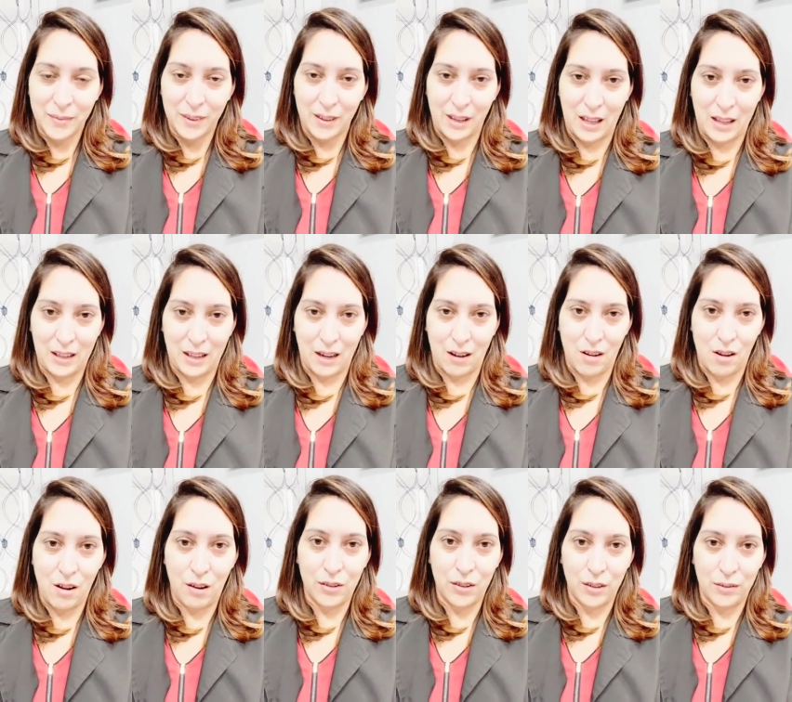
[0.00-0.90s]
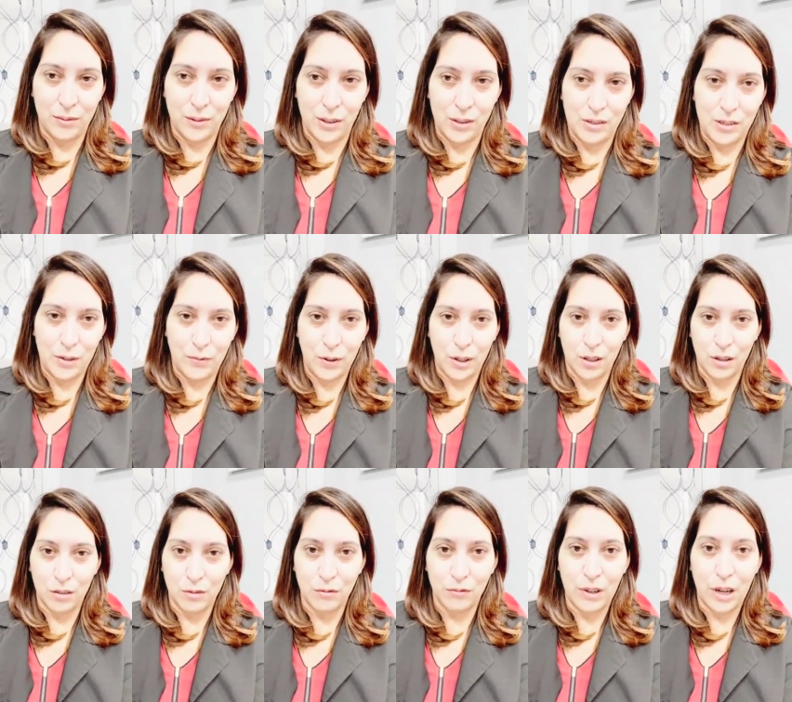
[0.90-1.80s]
I like call it the
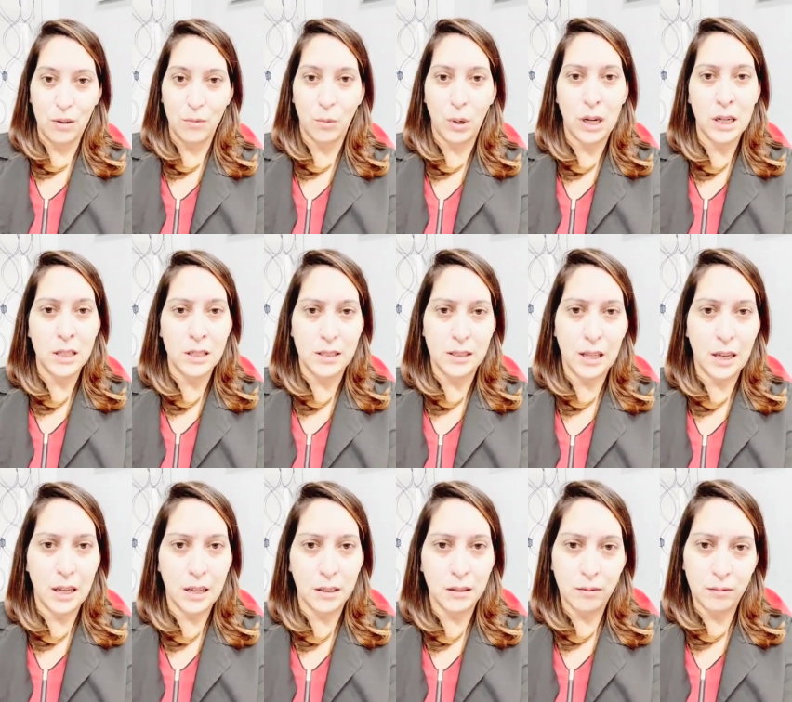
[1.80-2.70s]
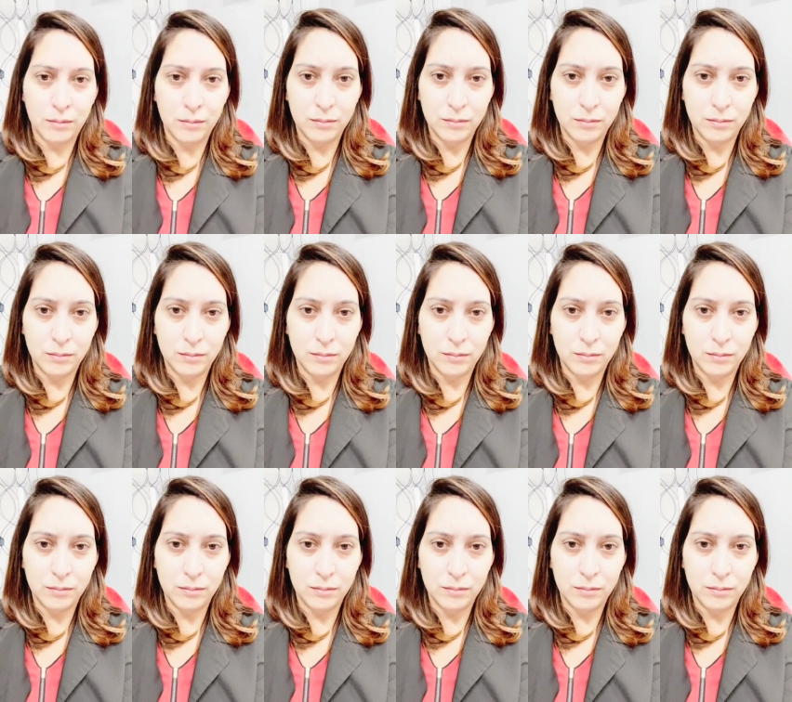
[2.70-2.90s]
difficult red wine stain,